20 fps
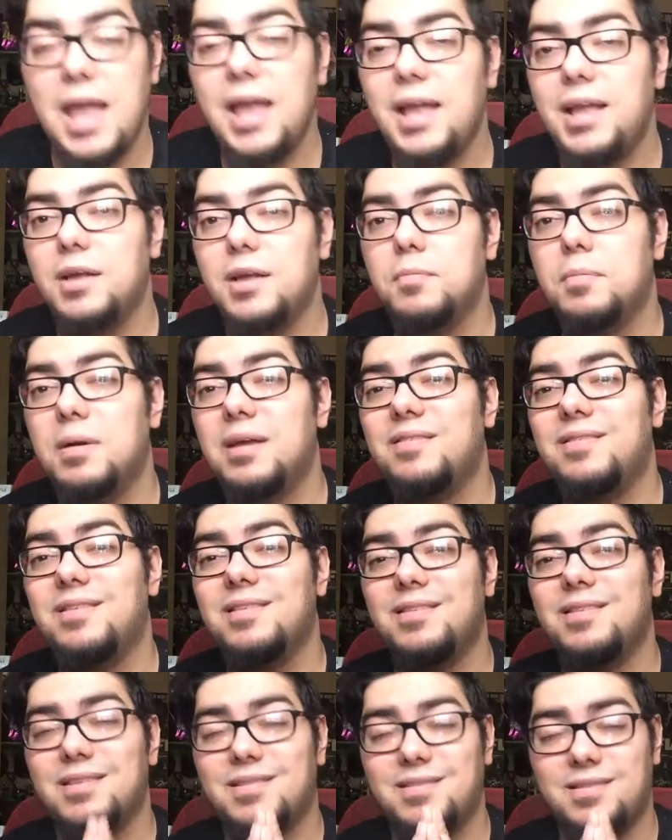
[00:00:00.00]
8 gigabytes
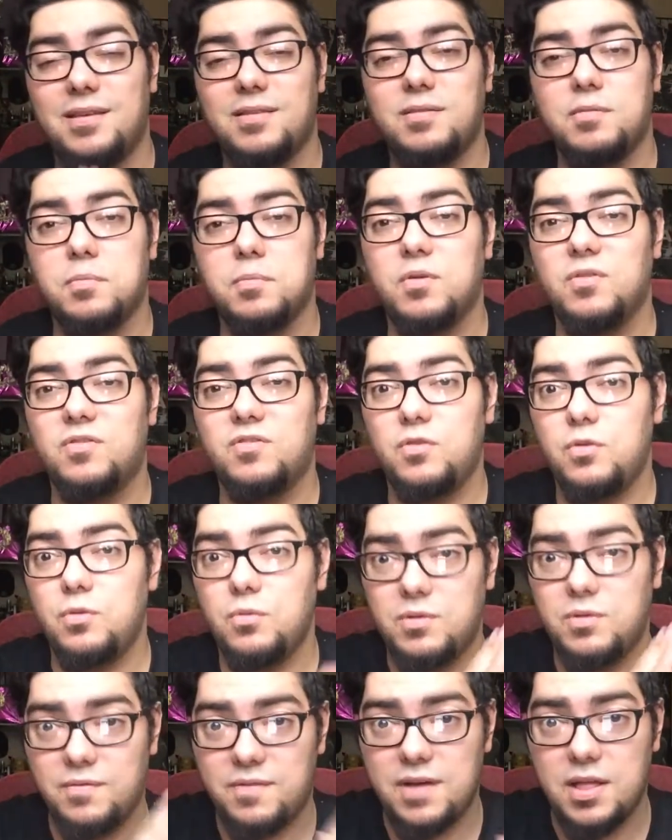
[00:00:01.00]
is accessible
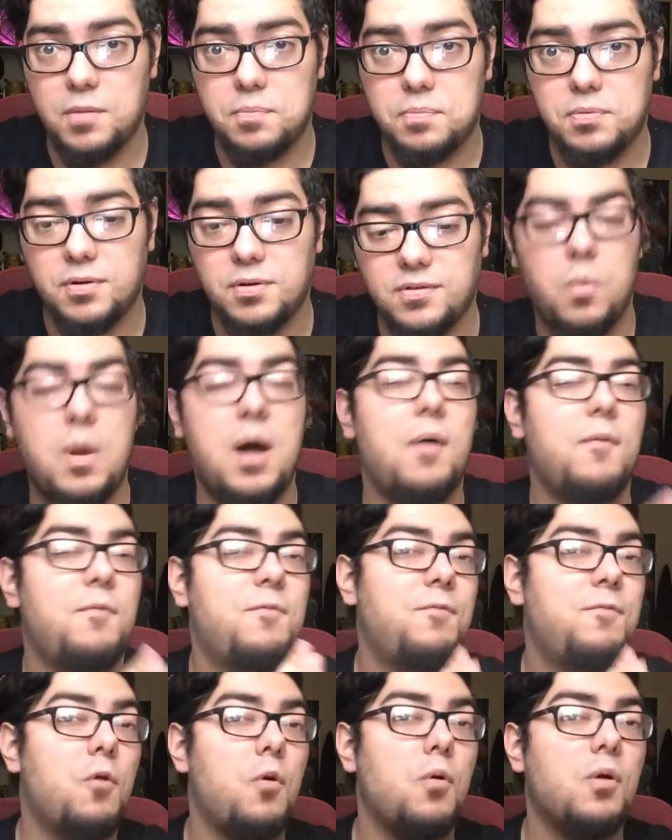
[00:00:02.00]
to developers, while
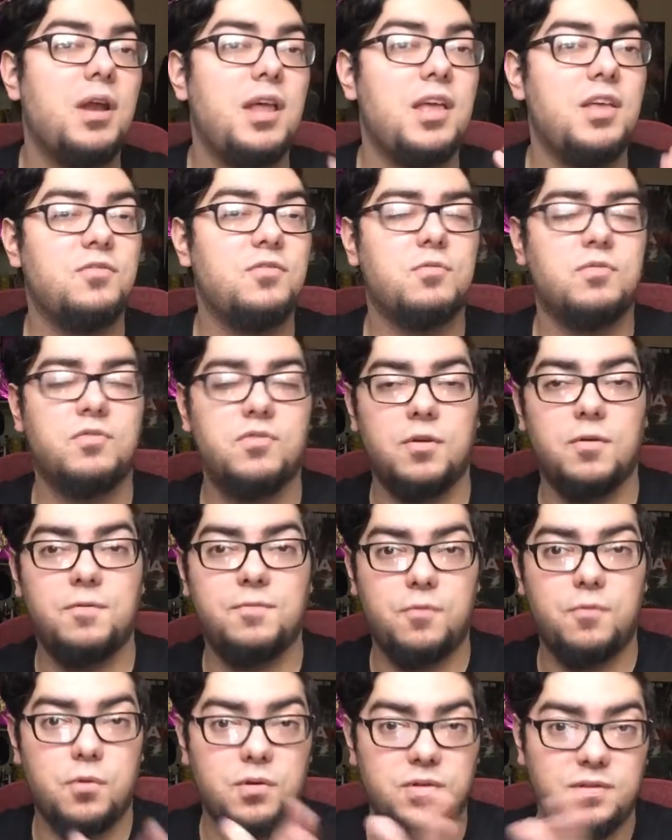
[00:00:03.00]
4 is
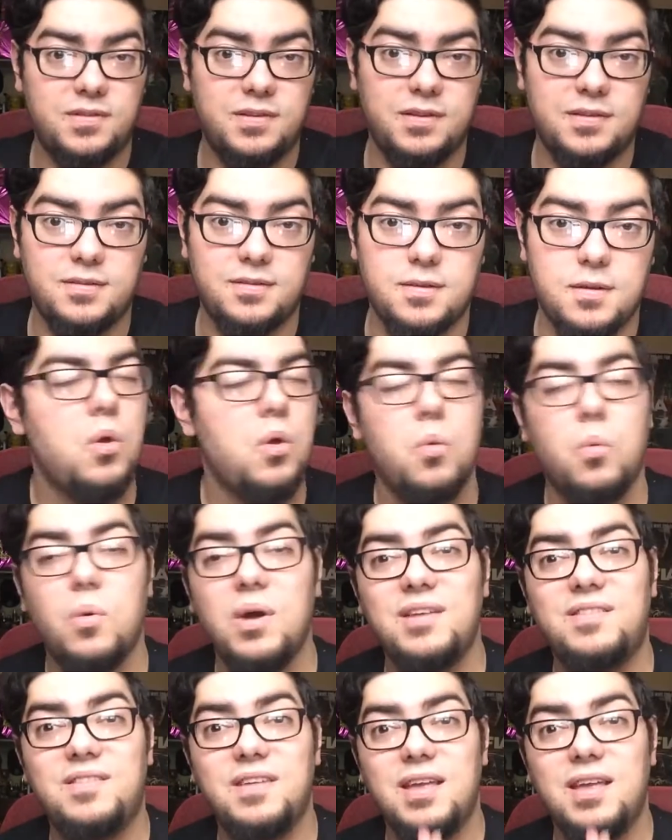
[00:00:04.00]
reserved for the system,
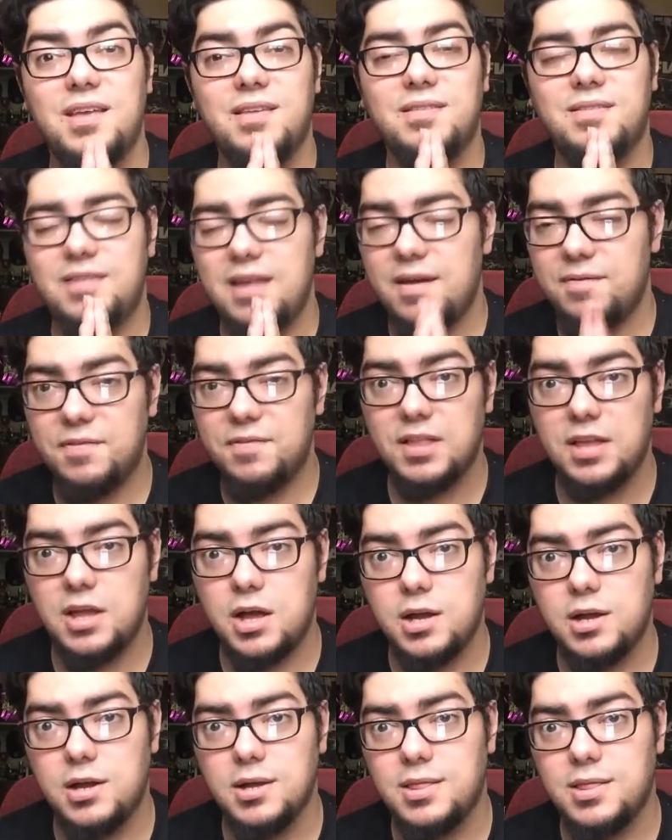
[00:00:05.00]
which is definitely
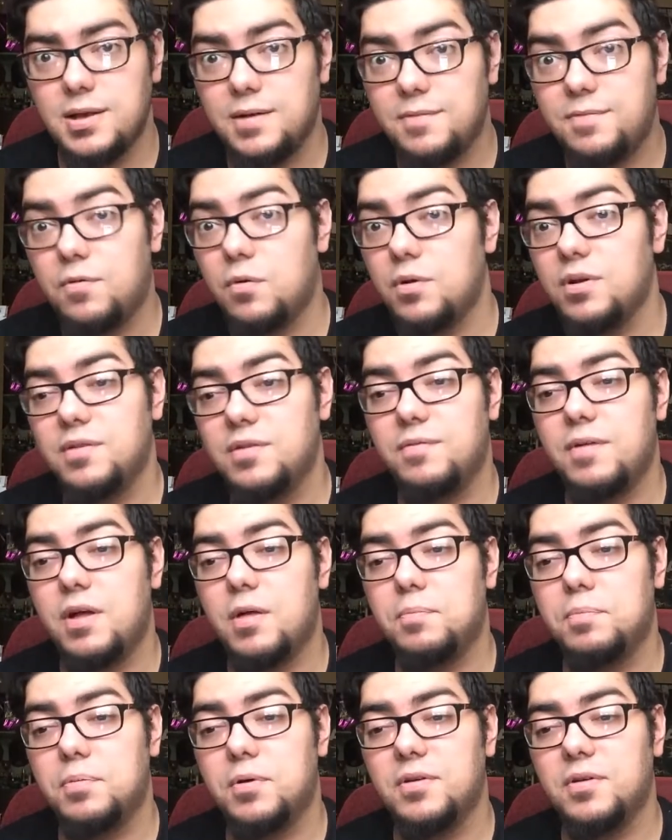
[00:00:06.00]
a good thing for
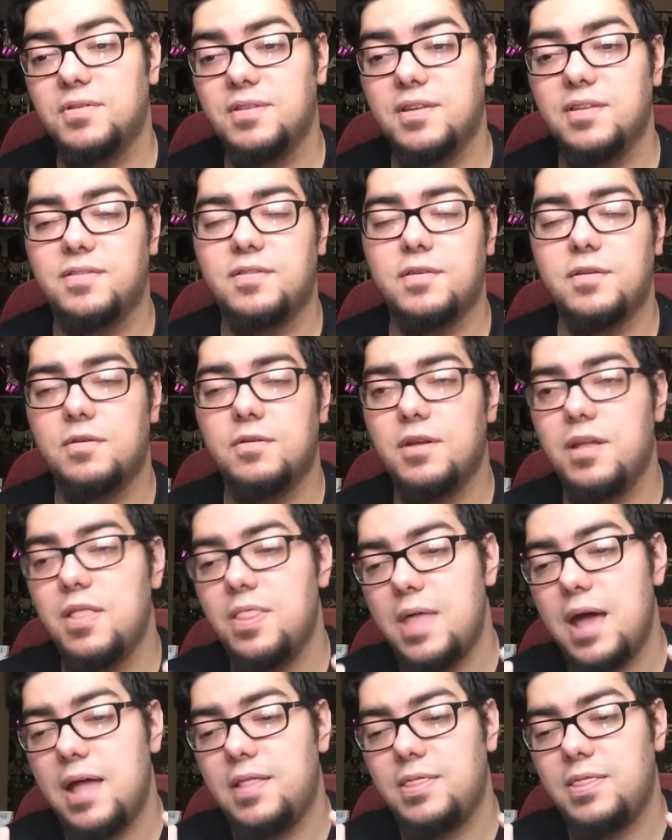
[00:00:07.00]
developers, considering
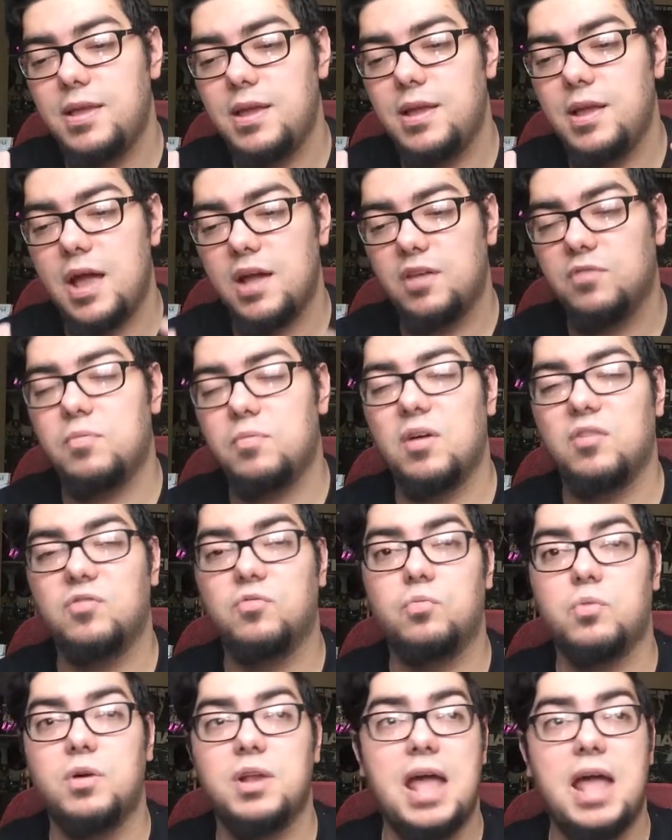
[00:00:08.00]
that the
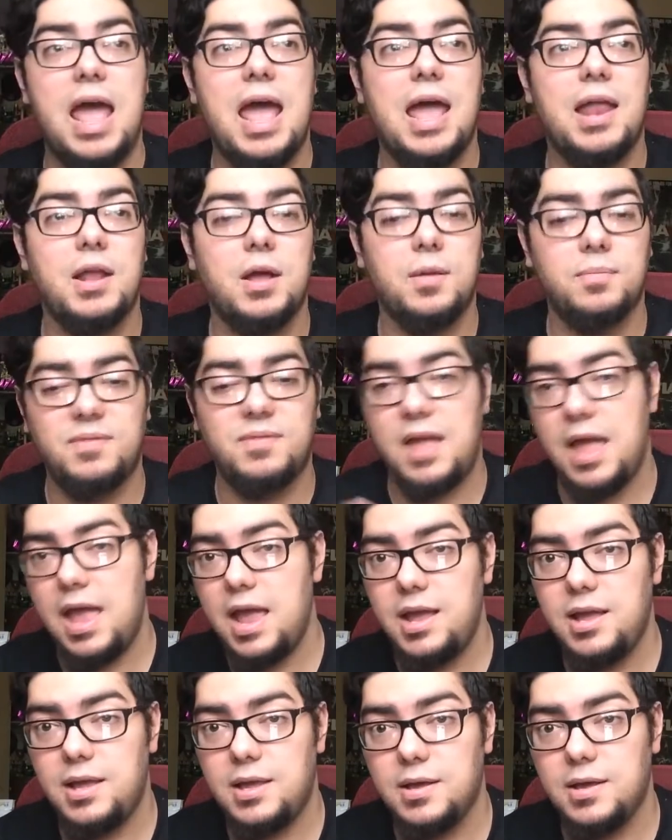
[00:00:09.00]
Xbox One had up to
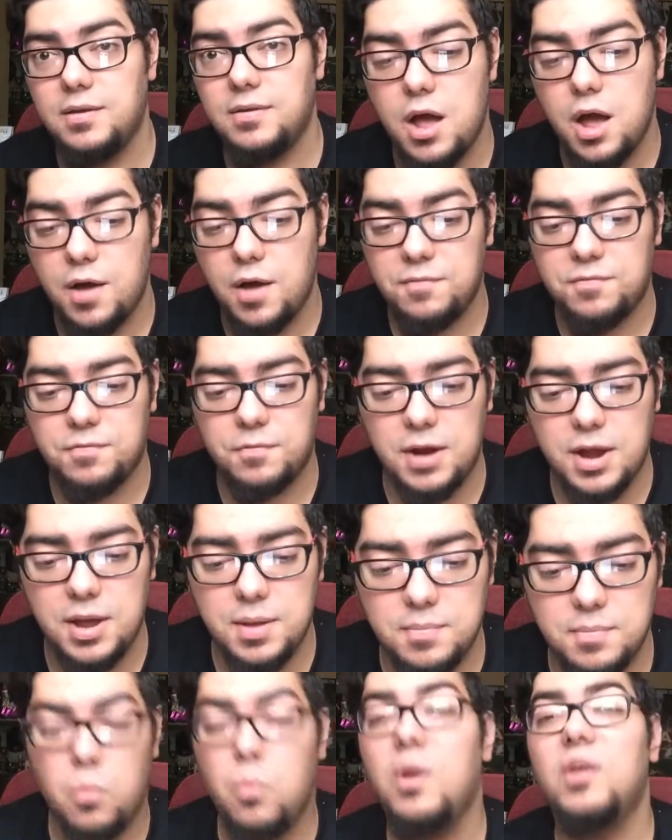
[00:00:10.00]
8 gig of
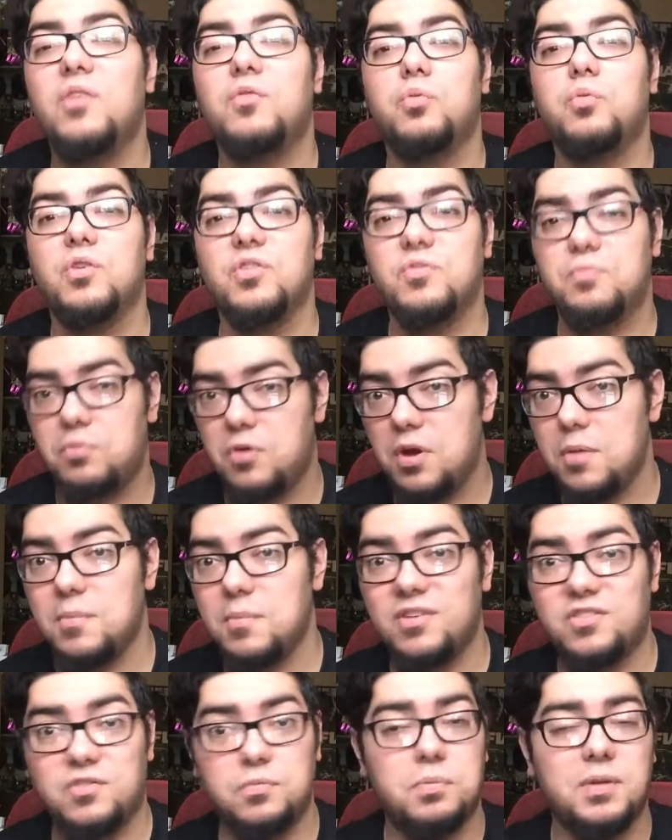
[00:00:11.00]
RAM, which was pretty
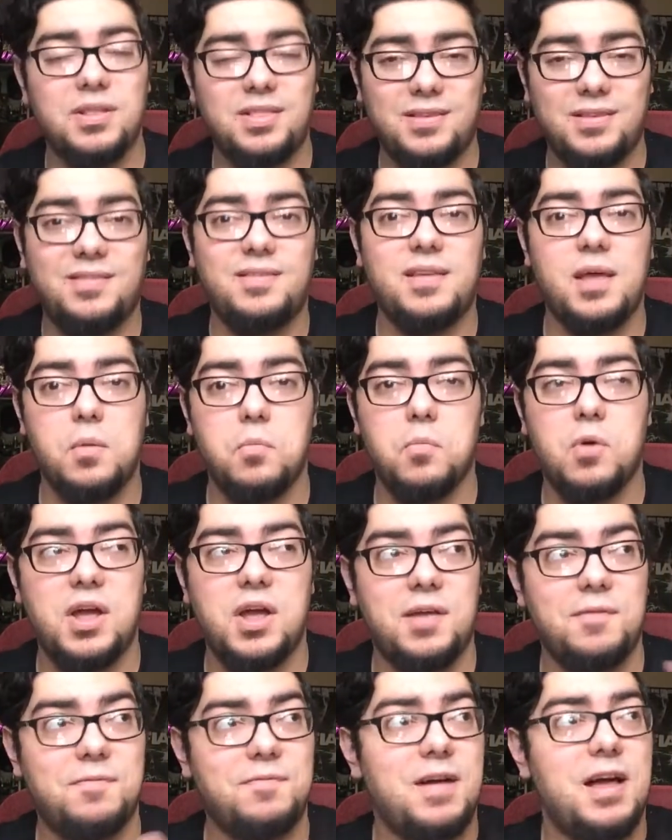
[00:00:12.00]
much split the same
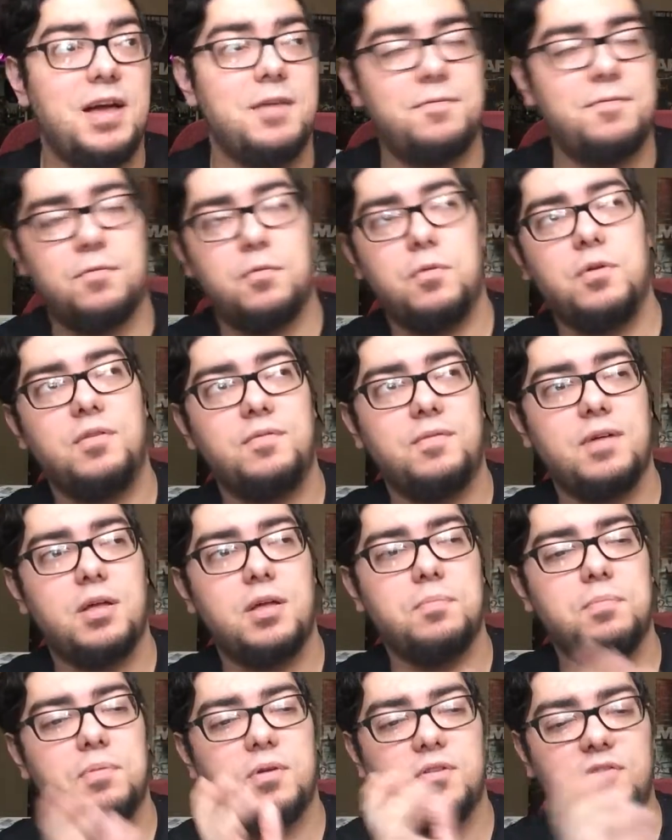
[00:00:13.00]
way, 5 for
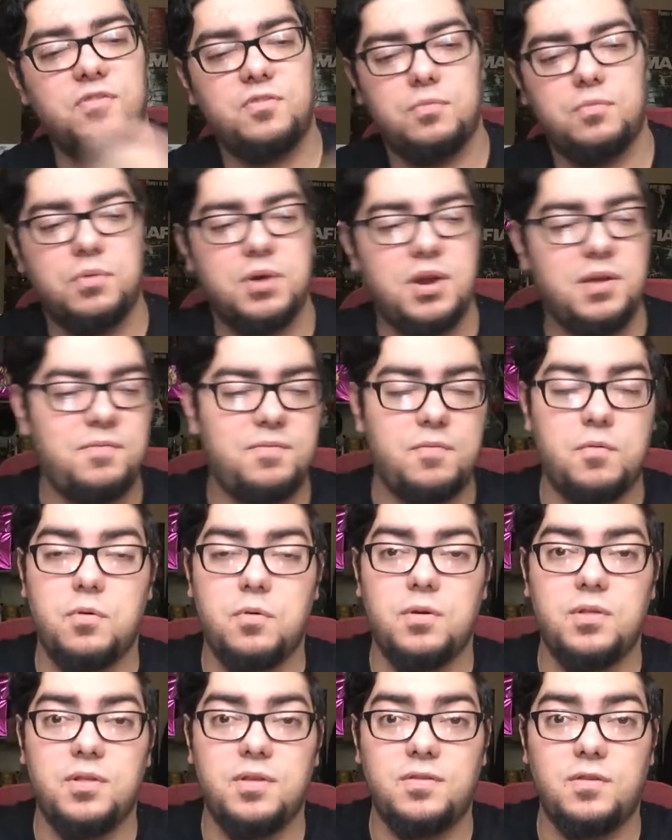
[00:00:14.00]
developers, 3
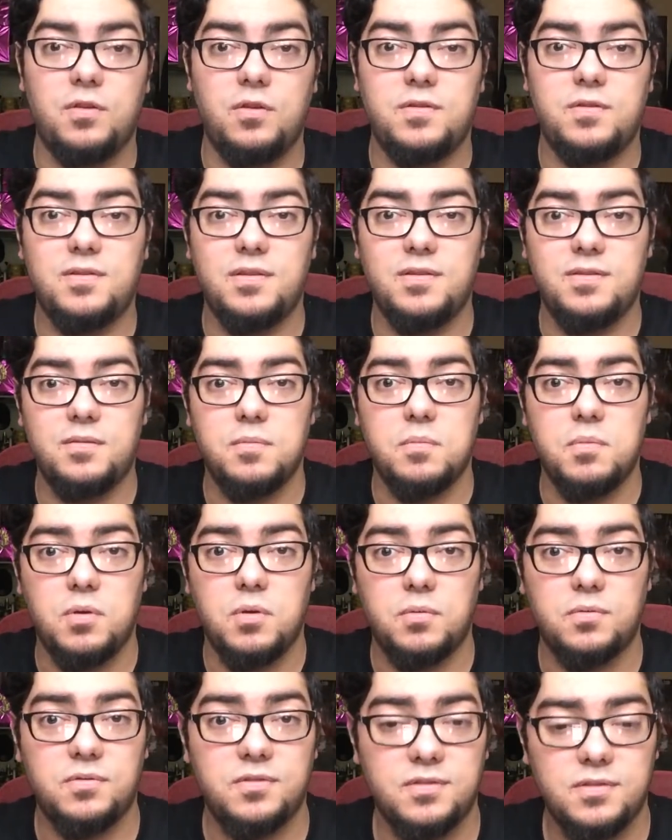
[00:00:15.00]
for the system
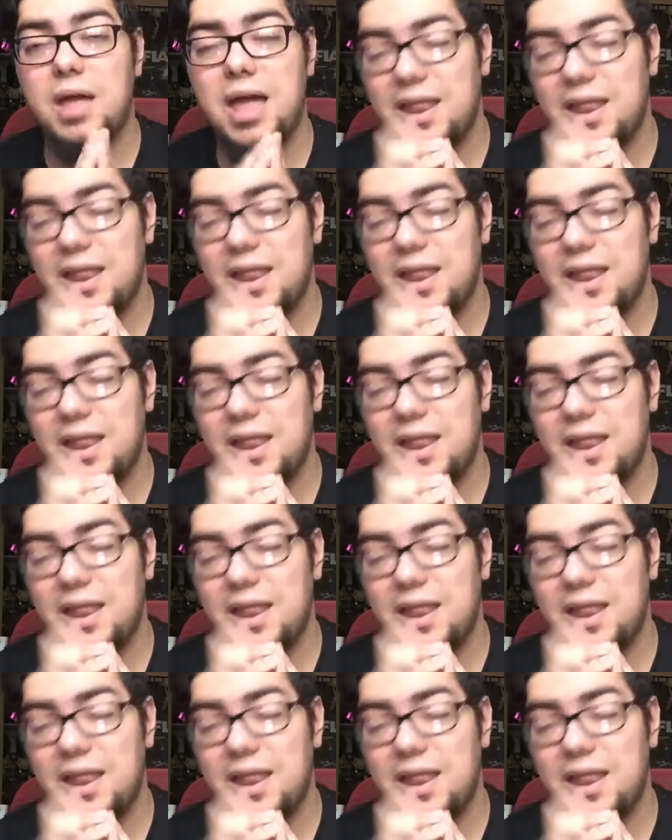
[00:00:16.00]
use.